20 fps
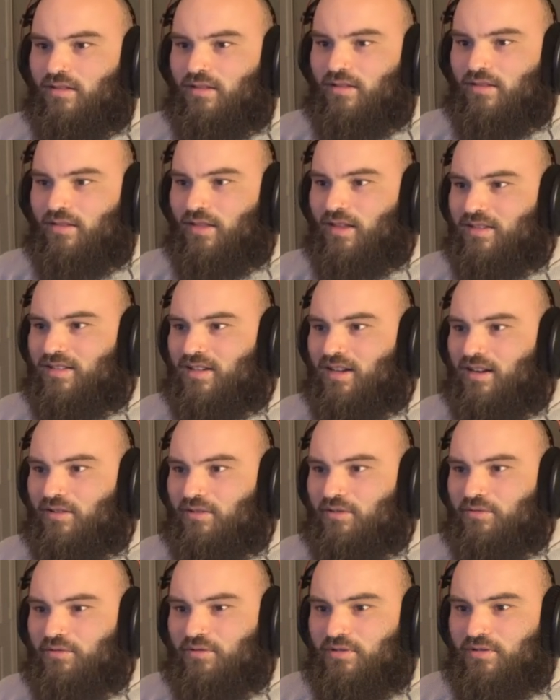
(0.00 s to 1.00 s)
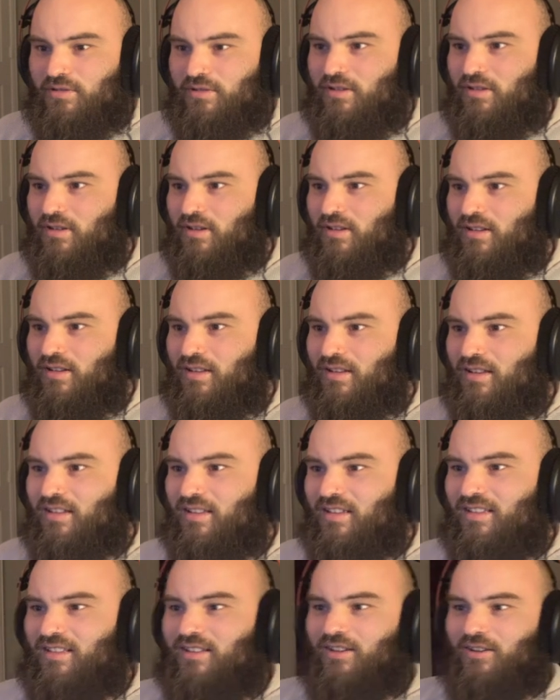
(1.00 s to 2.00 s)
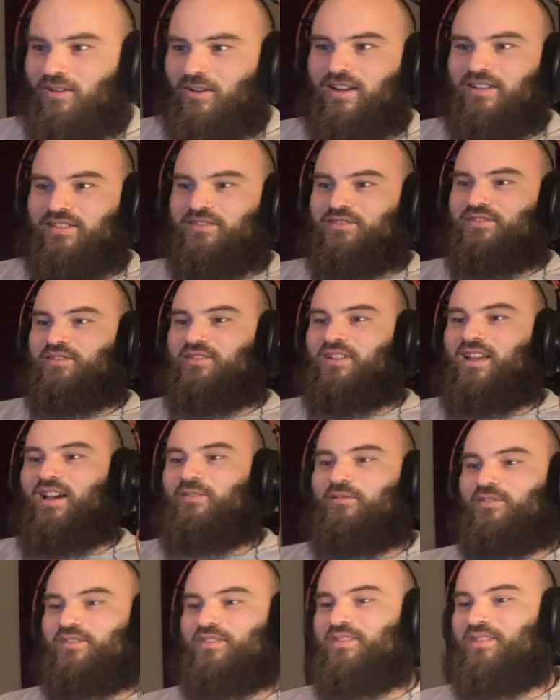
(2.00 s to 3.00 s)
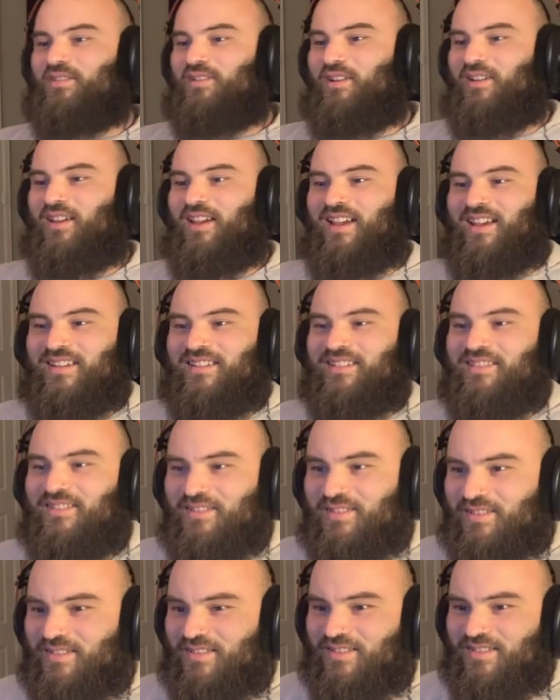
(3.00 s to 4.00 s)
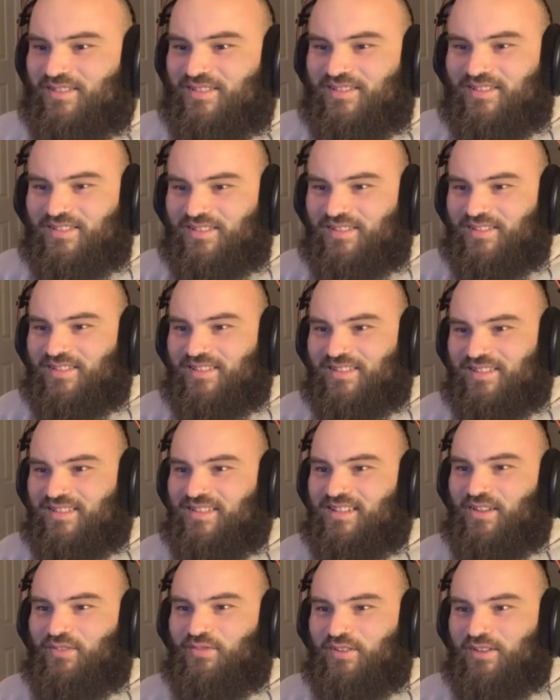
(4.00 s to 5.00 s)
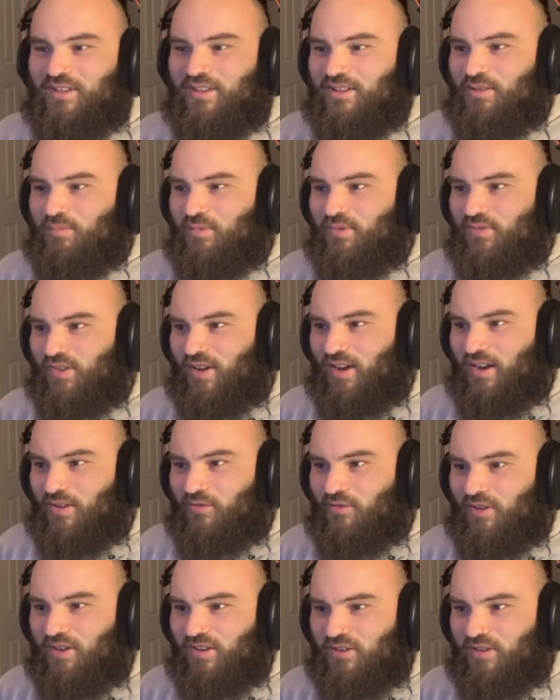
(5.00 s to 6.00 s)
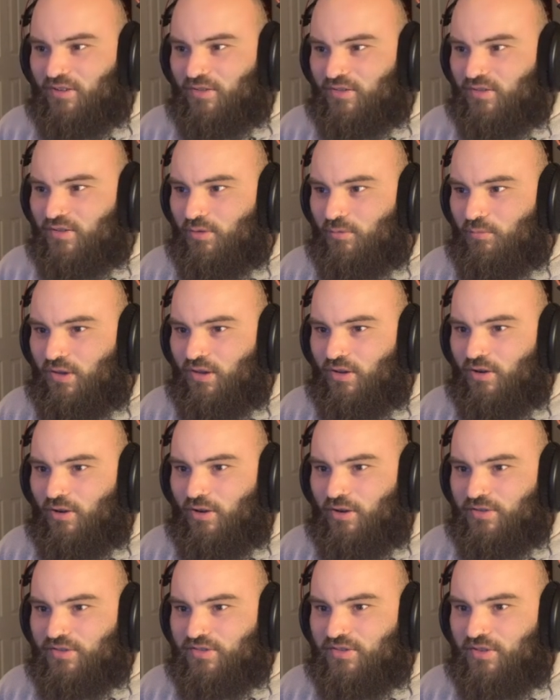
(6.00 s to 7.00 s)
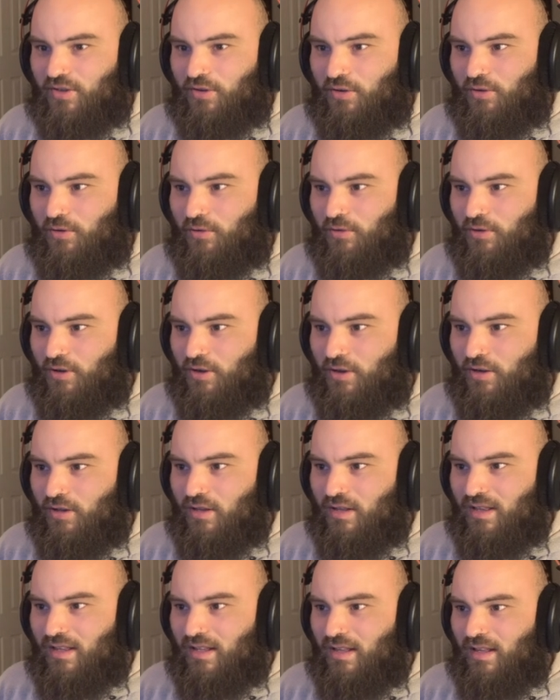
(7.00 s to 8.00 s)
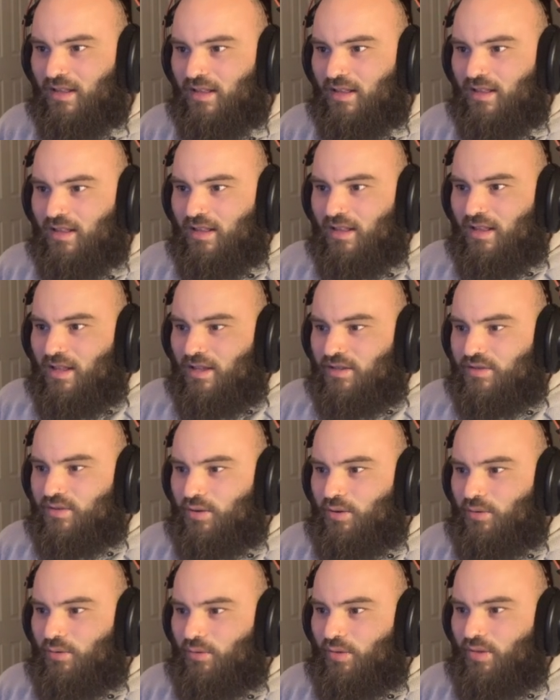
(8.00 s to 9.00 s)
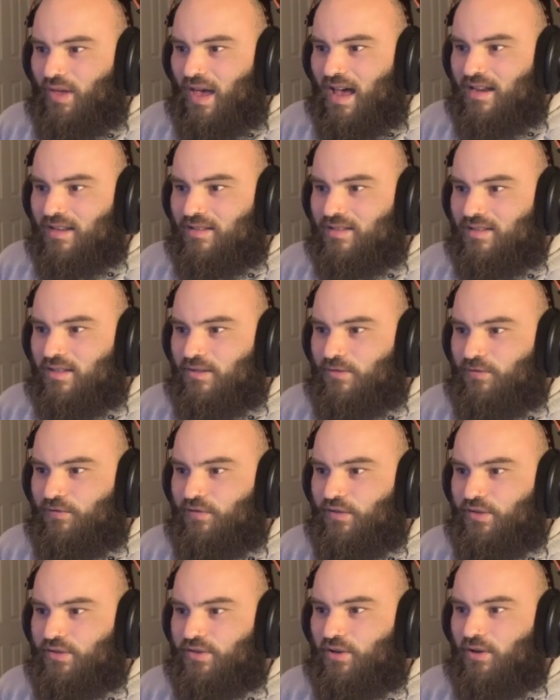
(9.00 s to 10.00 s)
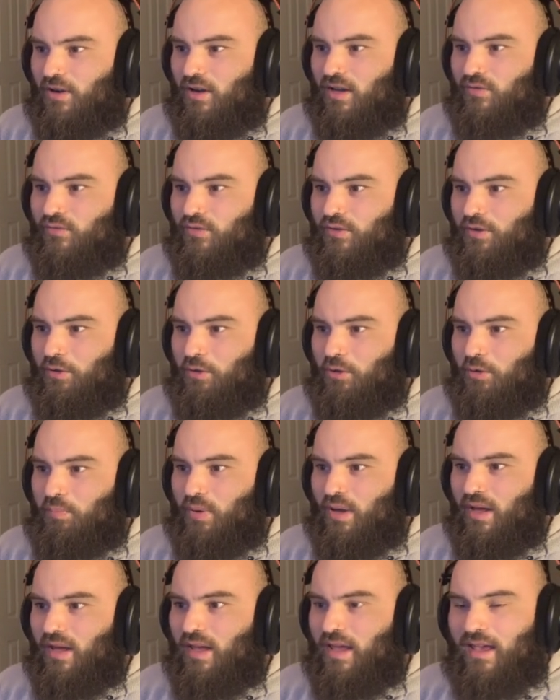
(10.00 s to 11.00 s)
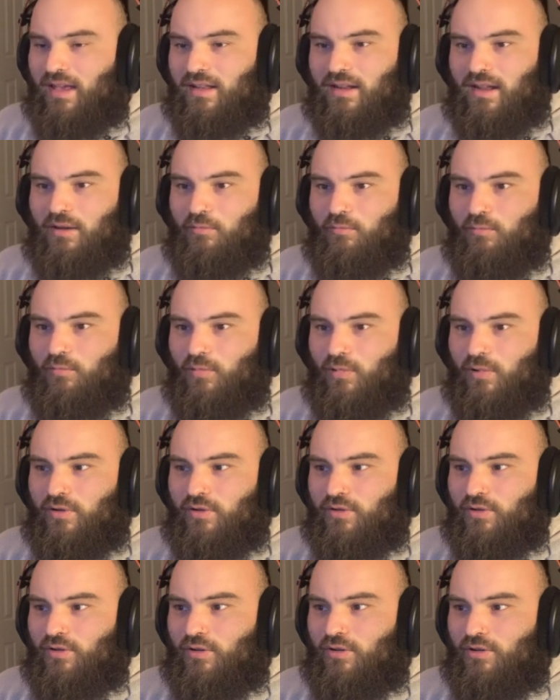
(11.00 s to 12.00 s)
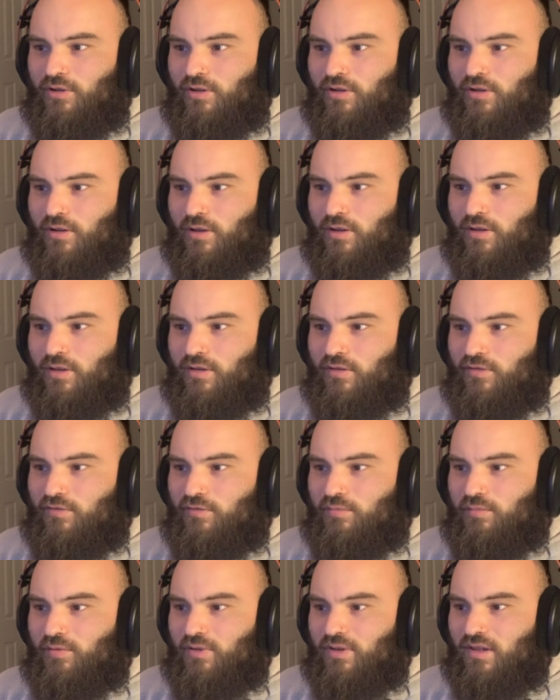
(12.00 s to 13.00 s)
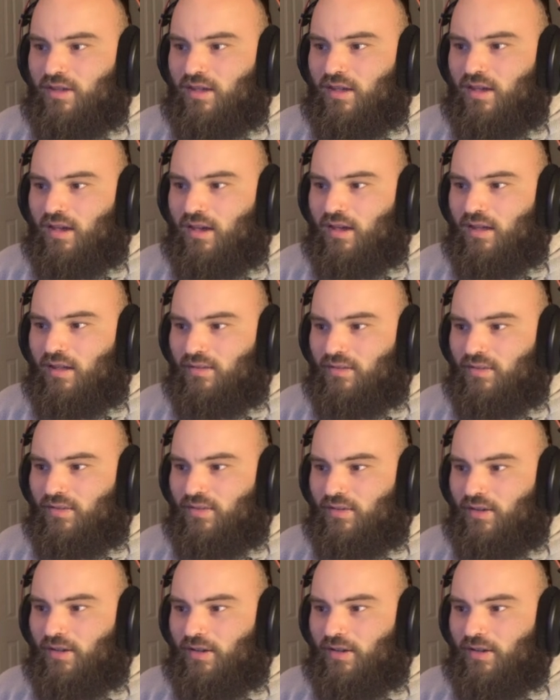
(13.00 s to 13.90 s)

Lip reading: That's kind of cool. All right, so now we're okay. This is definitely getting to be kind of fun here. So we could also, so that is the filter envelope, and I wonder if we can't